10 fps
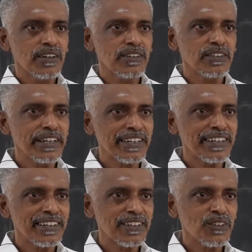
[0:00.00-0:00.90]

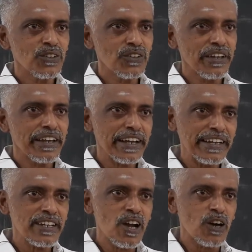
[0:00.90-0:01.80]
Then
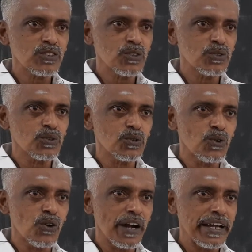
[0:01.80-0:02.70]
again I ask you to
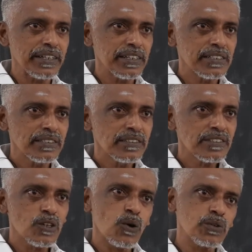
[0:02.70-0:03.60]
go and
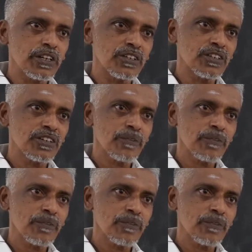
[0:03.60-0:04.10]
count it.